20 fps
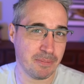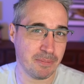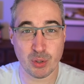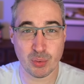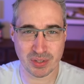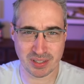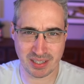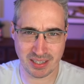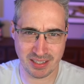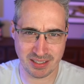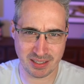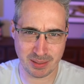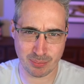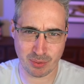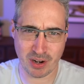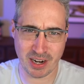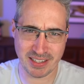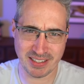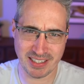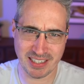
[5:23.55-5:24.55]
There was a
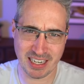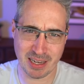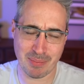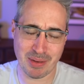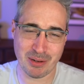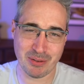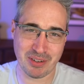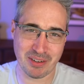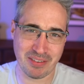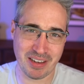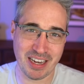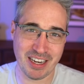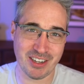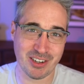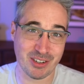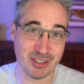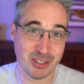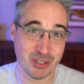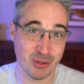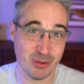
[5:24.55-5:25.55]
surprising amount of
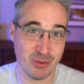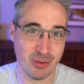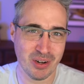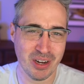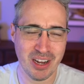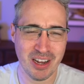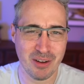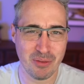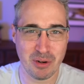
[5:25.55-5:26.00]
hate also